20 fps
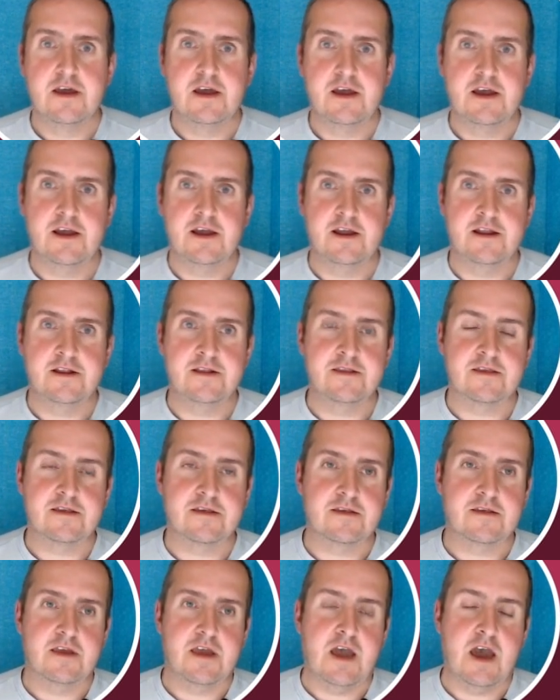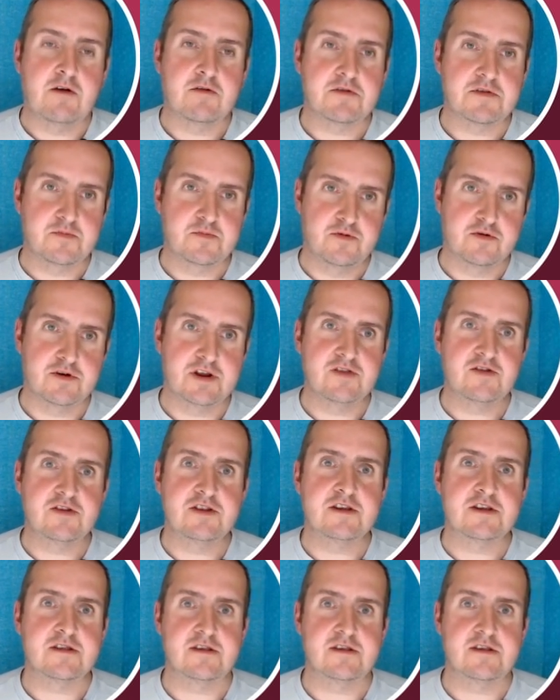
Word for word: And our support engineers